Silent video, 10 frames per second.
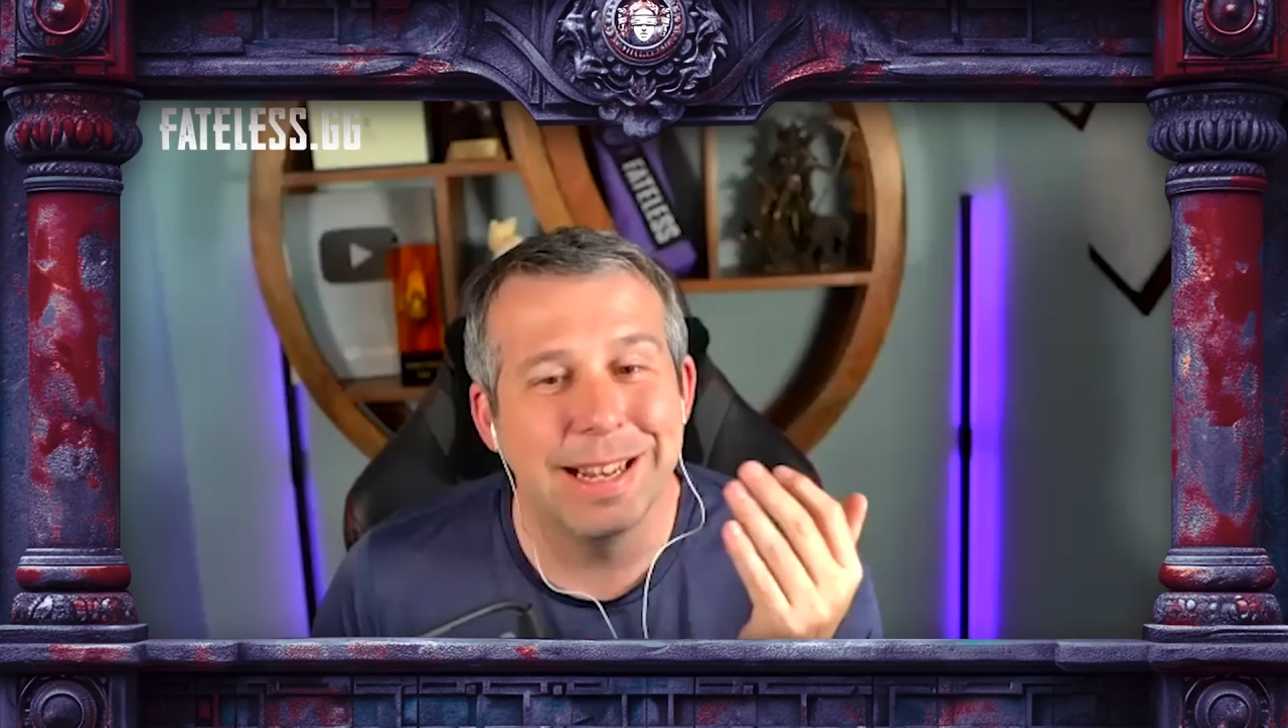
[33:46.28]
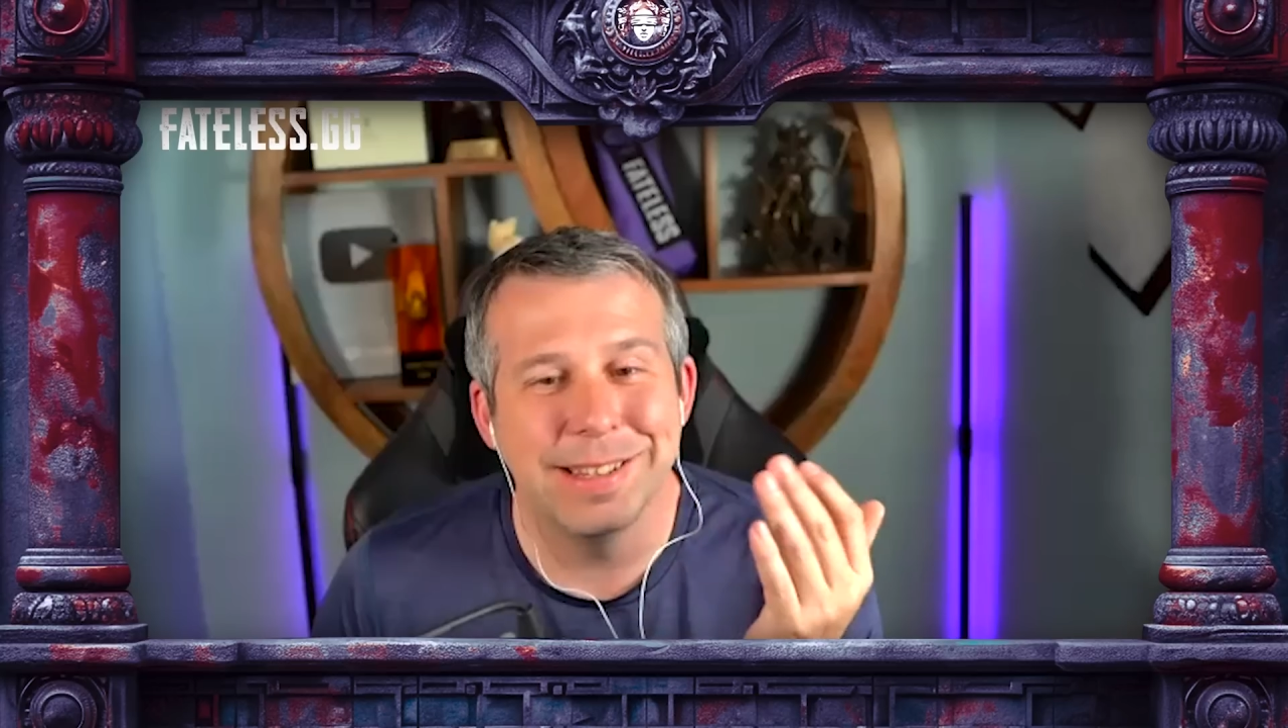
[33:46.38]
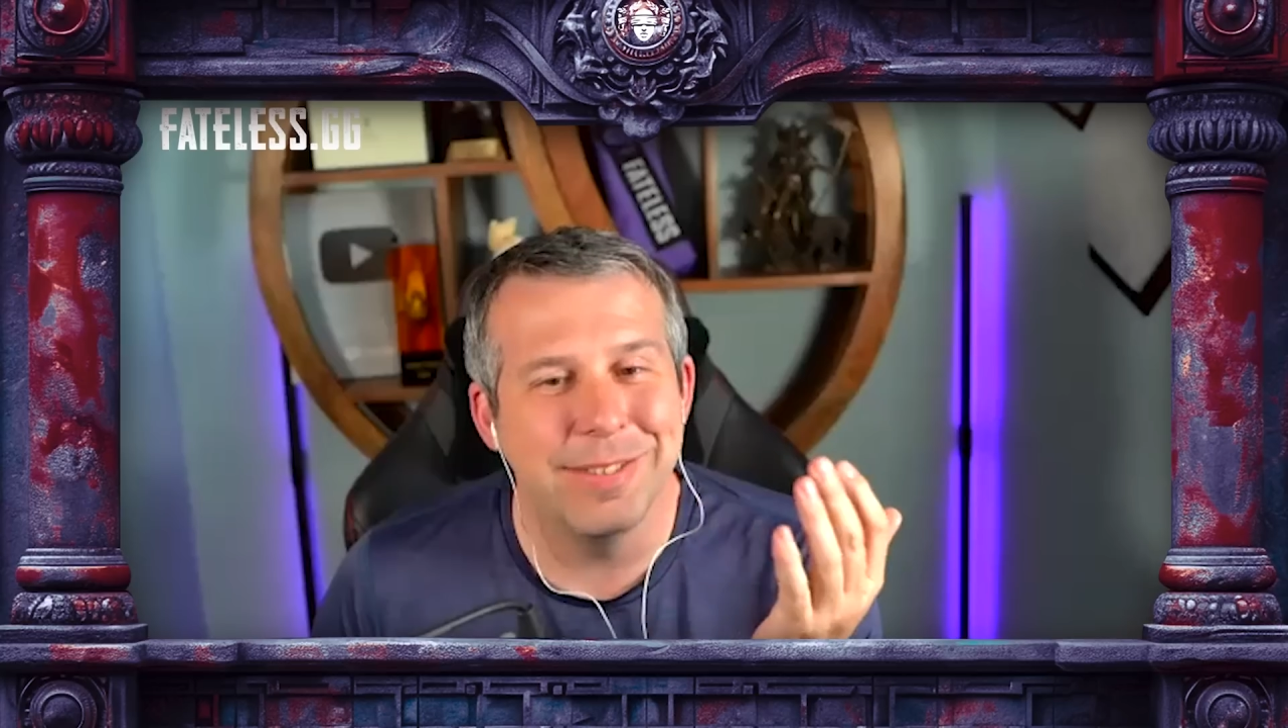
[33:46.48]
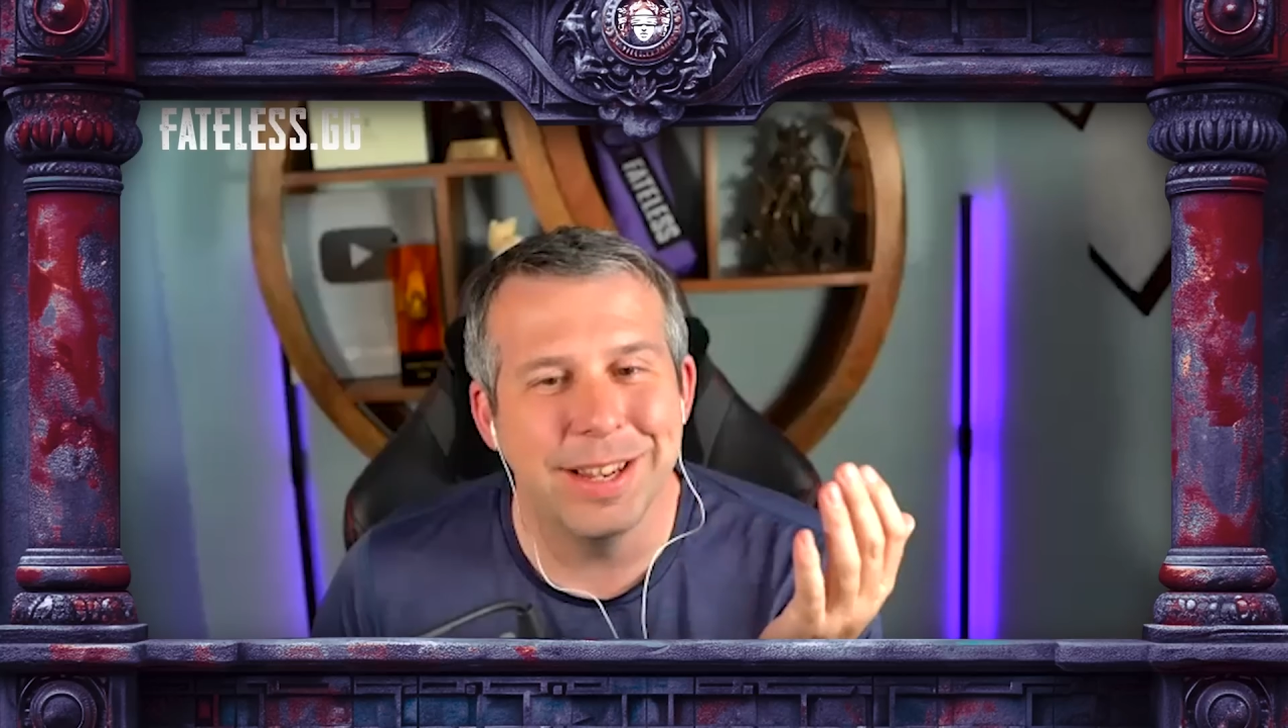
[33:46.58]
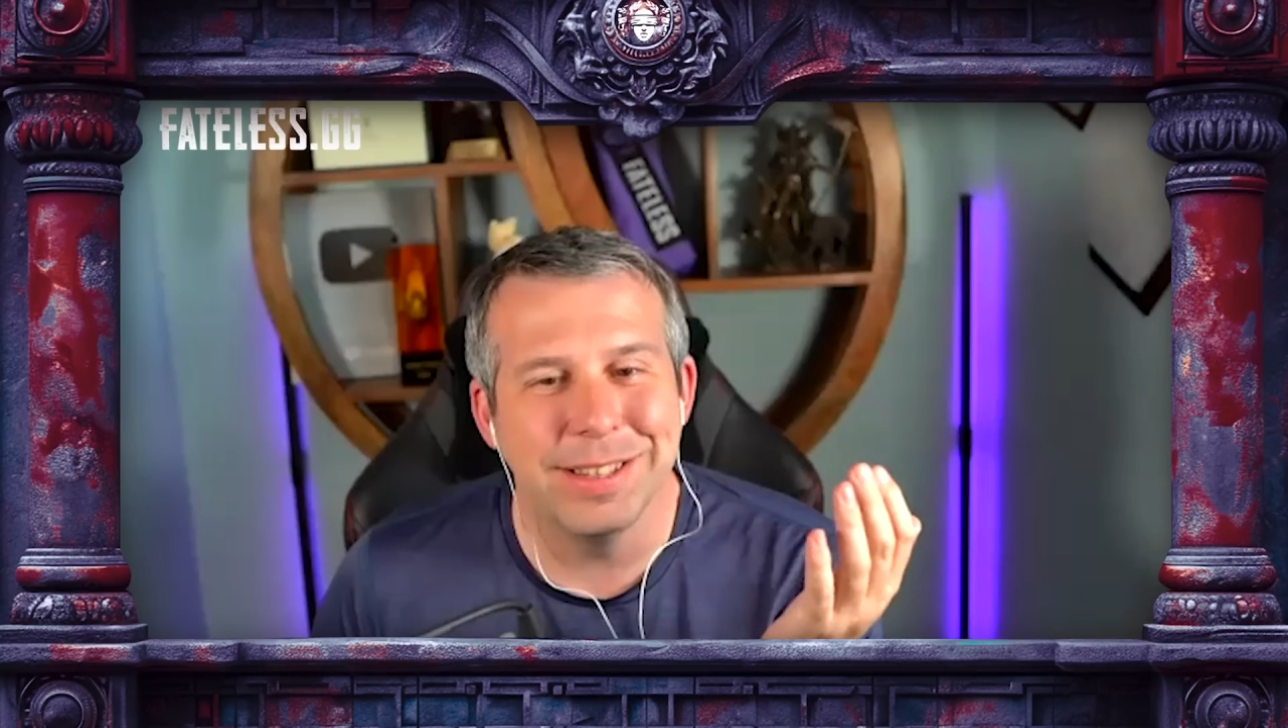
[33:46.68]

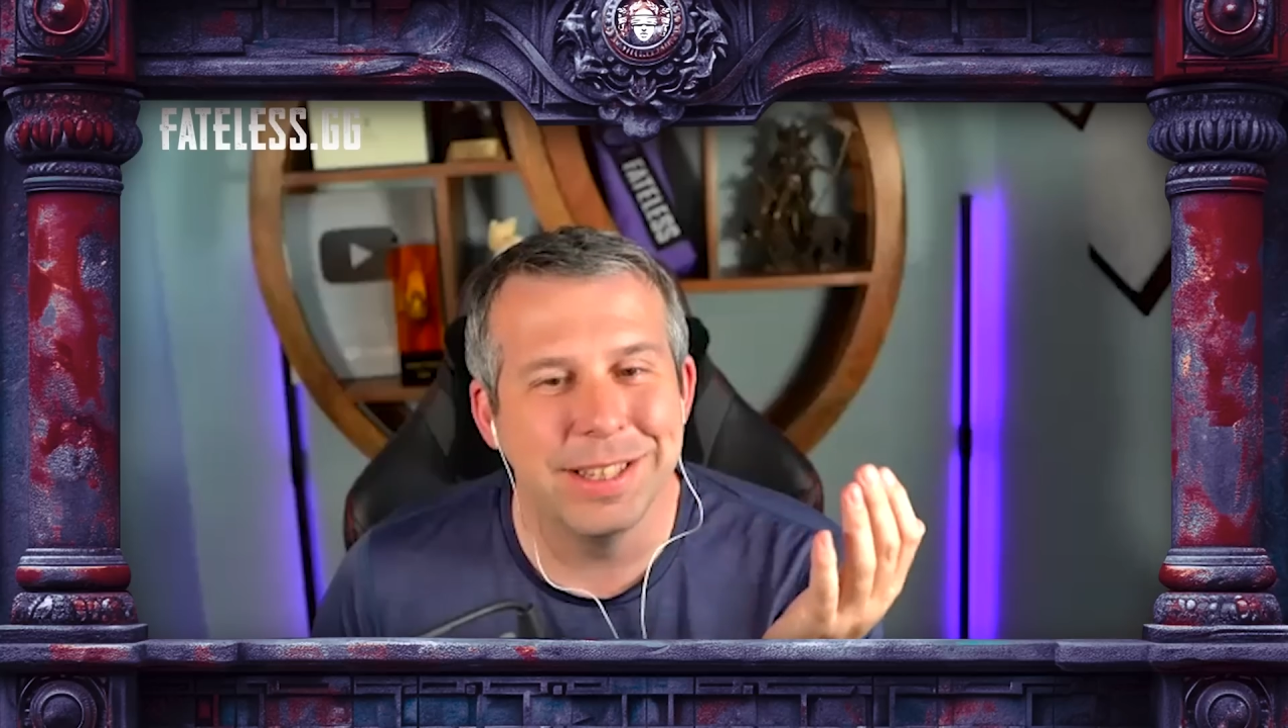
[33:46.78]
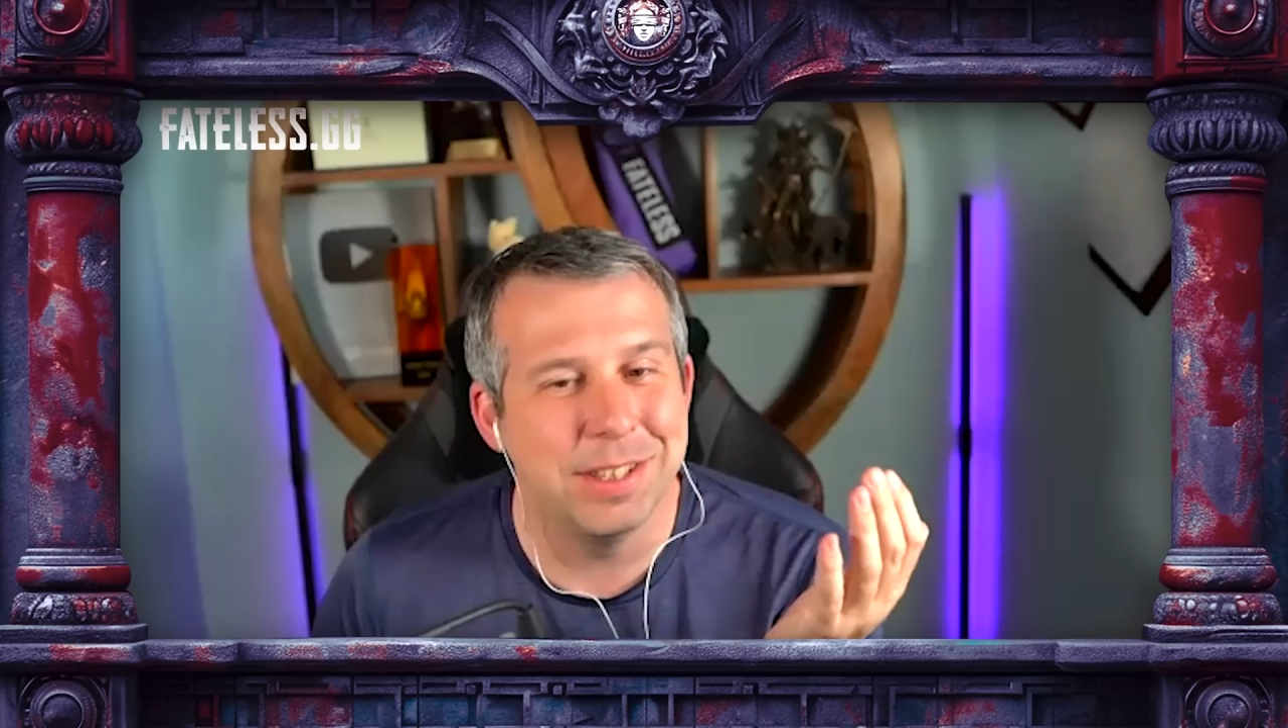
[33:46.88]
sometimes it's